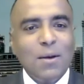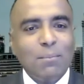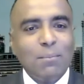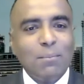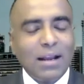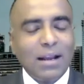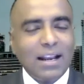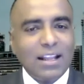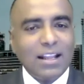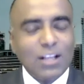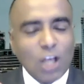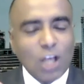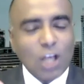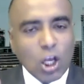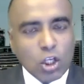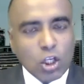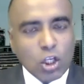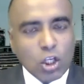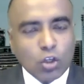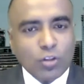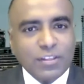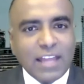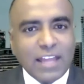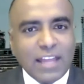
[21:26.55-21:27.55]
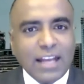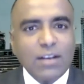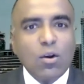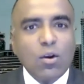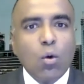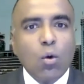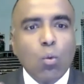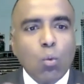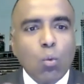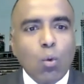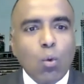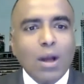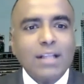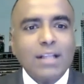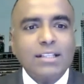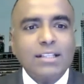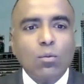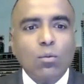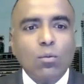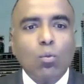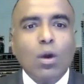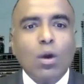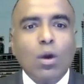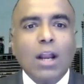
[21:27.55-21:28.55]
But so then
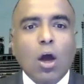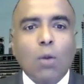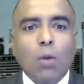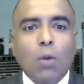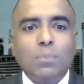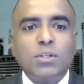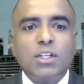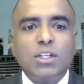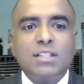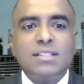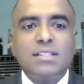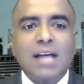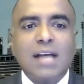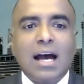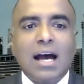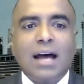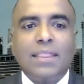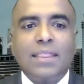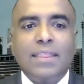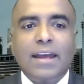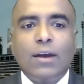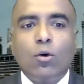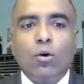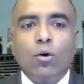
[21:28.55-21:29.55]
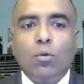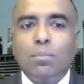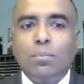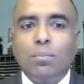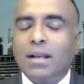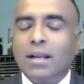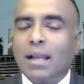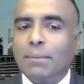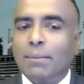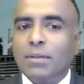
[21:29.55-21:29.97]
what options are there open?